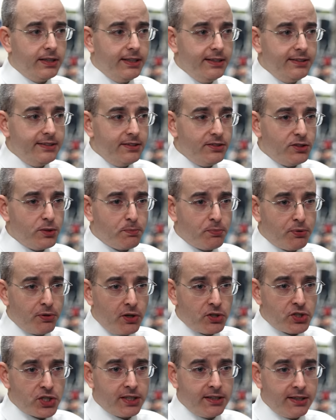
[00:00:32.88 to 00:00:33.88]
This is a
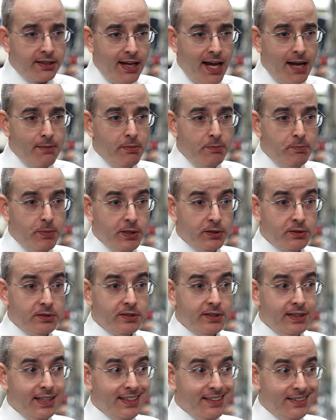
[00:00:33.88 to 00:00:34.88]
project that came
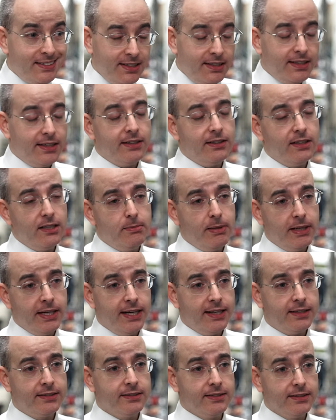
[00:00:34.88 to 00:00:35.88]
about entirely by
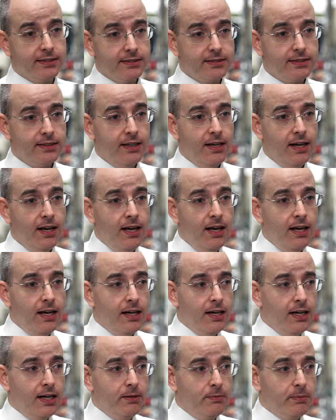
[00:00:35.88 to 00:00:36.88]
accident.
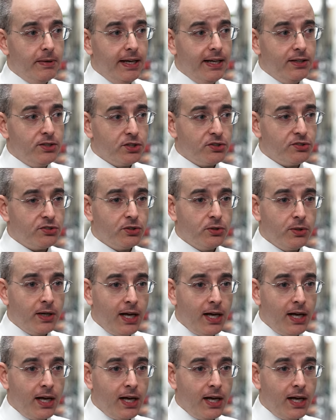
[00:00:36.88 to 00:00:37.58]
Um, it just so